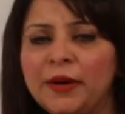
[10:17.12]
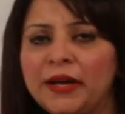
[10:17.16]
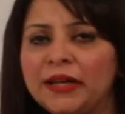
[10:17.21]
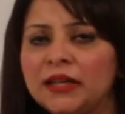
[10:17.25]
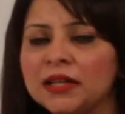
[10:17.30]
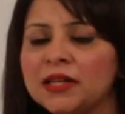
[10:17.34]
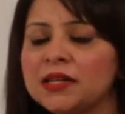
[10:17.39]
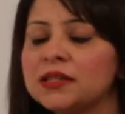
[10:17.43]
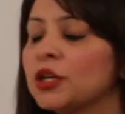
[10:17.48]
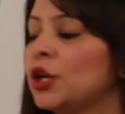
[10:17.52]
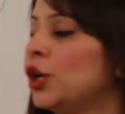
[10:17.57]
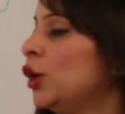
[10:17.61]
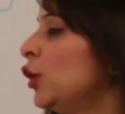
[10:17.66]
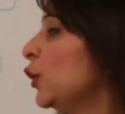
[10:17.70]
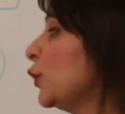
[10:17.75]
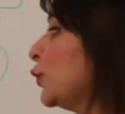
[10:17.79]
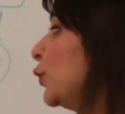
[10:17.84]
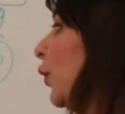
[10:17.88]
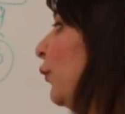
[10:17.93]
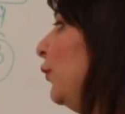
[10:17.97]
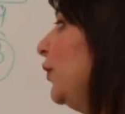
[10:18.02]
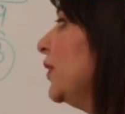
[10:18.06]
metals.
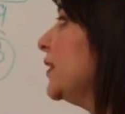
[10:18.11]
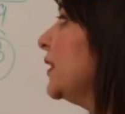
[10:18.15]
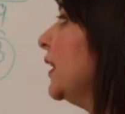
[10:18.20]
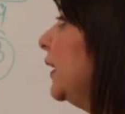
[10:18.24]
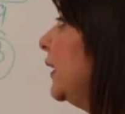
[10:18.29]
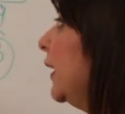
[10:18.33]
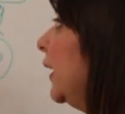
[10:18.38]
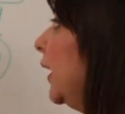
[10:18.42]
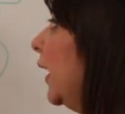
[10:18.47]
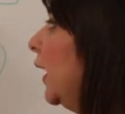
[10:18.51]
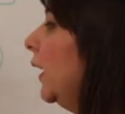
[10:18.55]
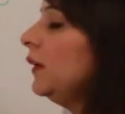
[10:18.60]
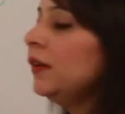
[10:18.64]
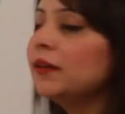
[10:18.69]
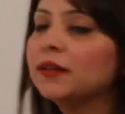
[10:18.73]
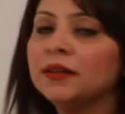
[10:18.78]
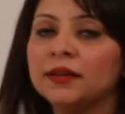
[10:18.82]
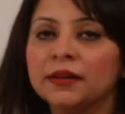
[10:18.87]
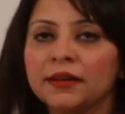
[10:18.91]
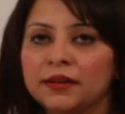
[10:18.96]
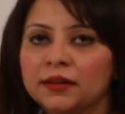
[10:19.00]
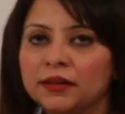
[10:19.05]
So obviously they are,
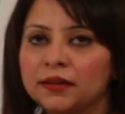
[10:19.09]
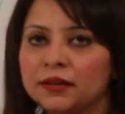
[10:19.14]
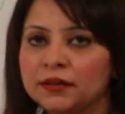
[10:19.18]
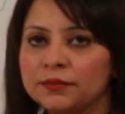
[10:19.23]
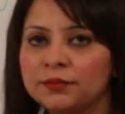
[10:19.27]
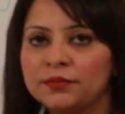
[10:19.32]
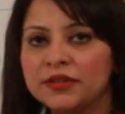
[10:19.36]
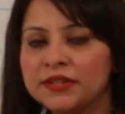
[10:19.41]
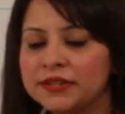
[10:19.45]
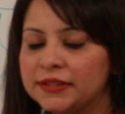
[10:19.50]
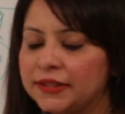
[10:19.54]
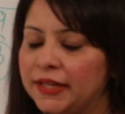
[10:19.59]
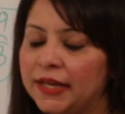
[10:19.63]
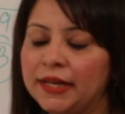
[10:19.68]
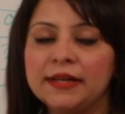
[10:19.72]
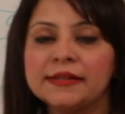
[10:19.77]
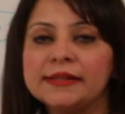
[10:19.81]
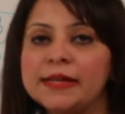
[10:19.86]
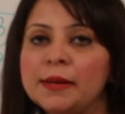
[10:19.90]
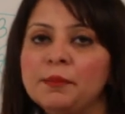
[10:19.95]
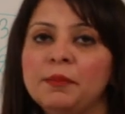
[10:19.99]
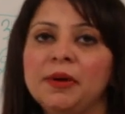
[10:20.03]
uh, they
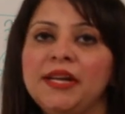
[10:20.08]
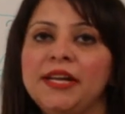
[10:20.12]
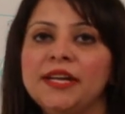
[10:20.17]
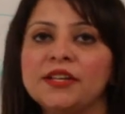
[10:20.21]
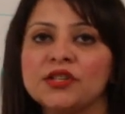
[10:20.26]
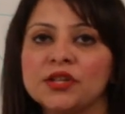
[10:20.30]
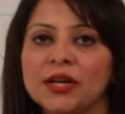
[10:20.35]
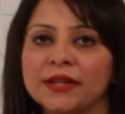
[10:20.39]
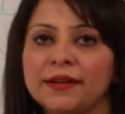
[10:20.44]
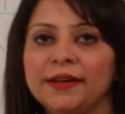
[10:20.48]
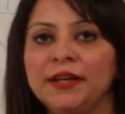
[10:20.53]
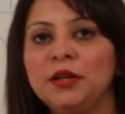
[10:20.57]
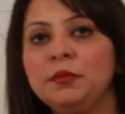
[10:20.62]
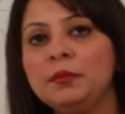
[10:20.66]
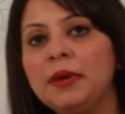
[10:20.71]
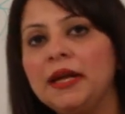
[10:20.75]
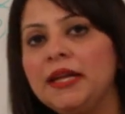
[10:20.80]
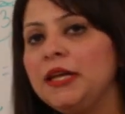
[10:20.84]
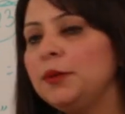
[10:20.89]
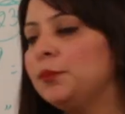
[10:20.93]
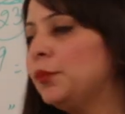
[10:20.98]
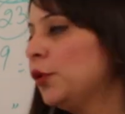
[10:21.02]
resemble each other in
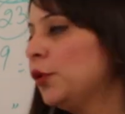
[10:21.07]
many